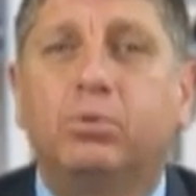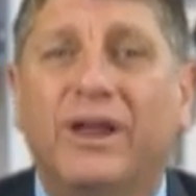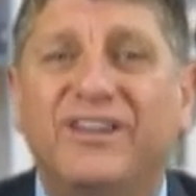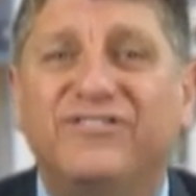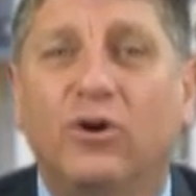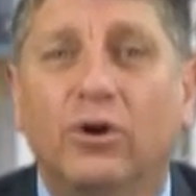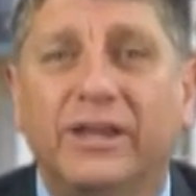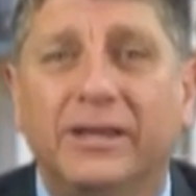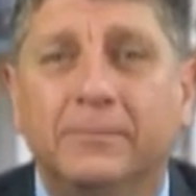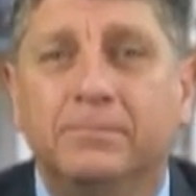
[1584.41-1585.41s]
Pray for
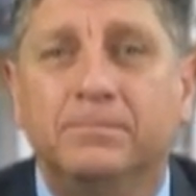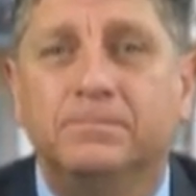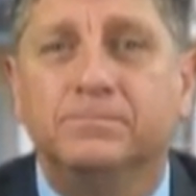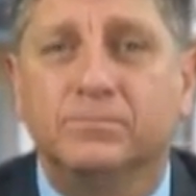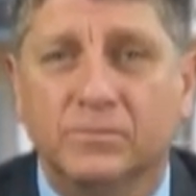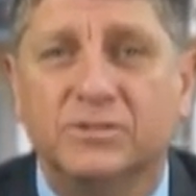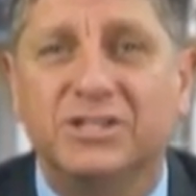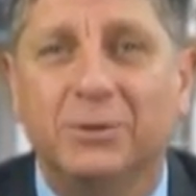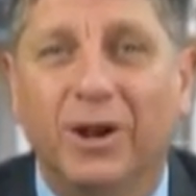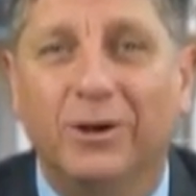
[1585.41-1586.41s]
him. See you